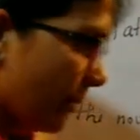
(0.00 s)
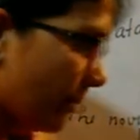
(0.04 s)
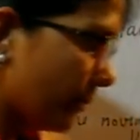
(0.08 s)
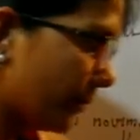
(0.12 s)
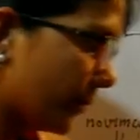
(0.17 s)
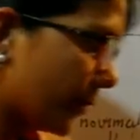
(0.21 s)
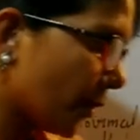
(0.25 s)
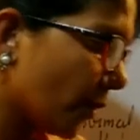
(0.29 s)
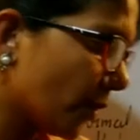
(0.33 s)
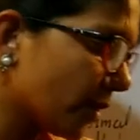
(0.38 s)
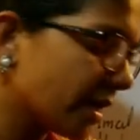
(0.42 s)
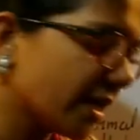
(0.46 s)

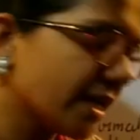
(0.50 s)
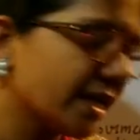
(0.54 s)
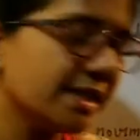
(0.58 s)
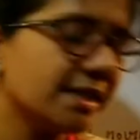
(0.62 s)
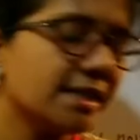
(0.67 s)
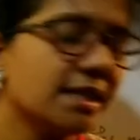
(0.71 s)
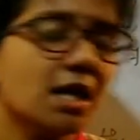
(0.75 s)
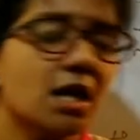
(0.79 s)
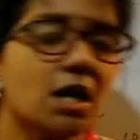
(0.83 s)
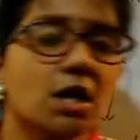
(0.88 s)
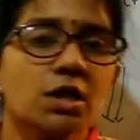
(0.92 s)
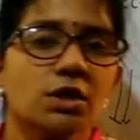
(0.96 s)

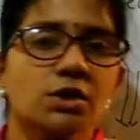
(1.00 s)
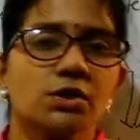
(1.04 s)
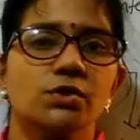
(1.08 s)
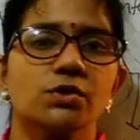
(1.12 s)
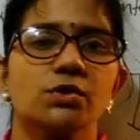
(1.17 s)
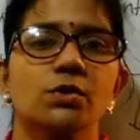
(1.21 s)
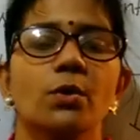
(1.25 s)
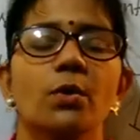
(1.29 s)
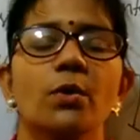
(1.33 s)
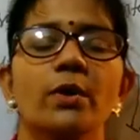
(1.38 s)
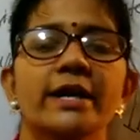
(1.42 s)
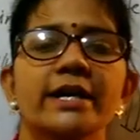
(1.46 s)
protein.
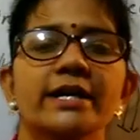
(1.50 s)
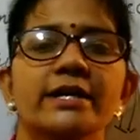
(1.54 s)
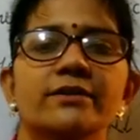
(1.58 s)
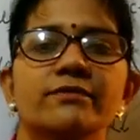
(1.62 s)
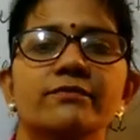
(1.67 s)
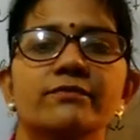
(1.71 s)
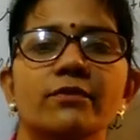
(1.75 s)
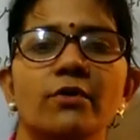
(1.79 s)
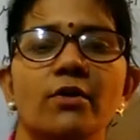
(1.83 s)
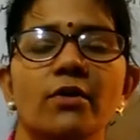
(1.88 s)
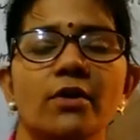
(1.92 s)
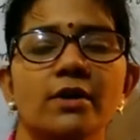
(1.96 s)
So it
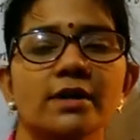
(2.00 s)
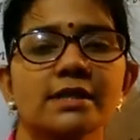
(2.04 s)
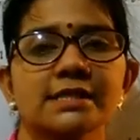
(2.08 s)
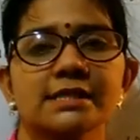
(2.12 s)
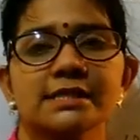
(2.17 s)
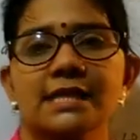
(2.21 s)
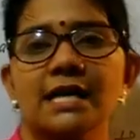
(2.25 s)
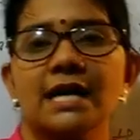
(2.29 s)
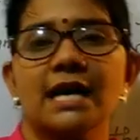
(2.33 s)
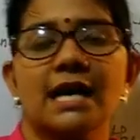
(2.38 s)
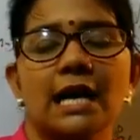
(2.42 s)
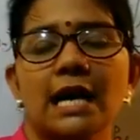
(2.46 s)

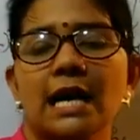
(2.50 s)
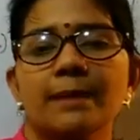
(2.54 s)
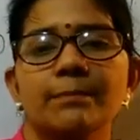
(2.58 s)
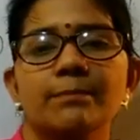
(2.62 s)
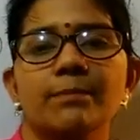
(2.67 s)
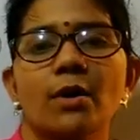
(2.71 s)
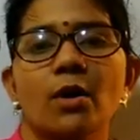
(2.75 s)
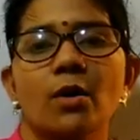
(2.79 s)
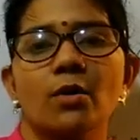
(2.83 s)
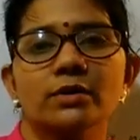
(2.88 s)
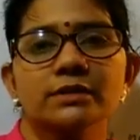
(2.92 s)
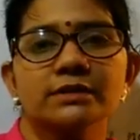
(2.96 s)
was
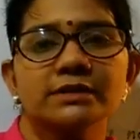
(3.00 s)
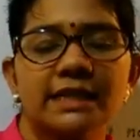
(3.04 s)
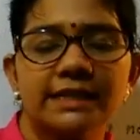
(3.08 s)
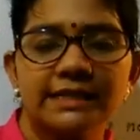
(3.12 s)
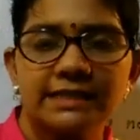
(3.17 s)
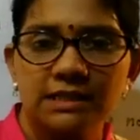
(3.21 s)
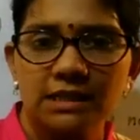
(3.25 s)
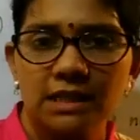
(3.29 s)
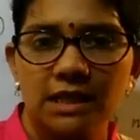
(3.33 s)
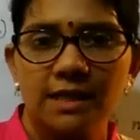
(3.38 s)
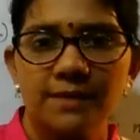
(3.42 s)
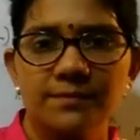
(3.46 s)
about the
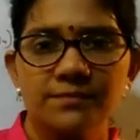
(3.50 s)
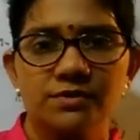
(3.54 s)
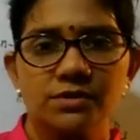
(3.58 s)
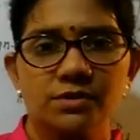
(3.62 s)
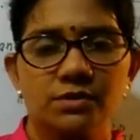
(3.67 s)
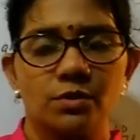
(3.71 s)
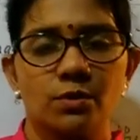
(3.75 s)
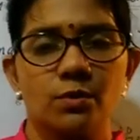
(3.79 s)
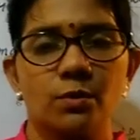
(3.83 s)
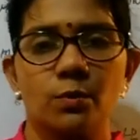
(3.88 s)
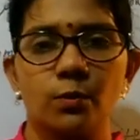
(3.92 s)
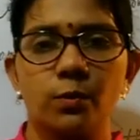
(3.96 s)

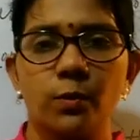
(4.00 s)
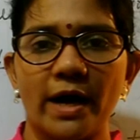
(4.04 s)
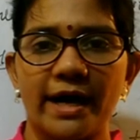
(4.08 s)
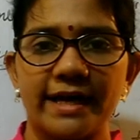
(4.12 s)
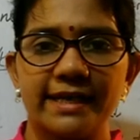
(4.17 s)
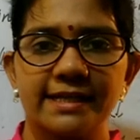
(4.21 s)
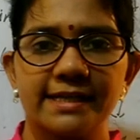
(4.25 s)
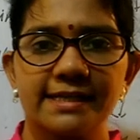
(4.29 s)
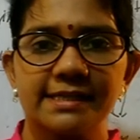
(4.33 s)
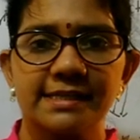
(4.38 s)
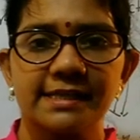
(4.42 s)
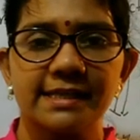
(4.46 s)
terms
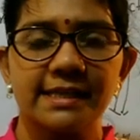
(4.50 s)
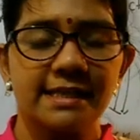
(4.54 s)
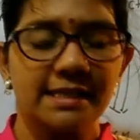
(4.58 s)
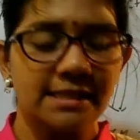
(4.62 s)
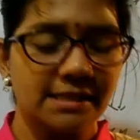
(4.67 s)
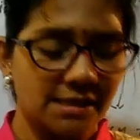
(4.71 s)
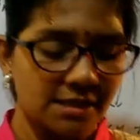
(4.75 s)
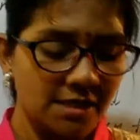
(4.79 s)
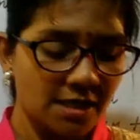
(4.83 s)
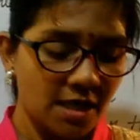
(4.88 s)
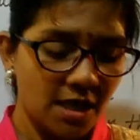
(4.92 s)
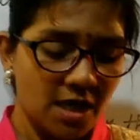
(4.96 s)

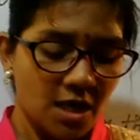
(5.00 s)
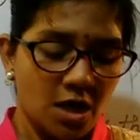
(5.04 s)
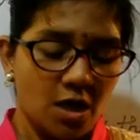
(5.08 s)
viruses,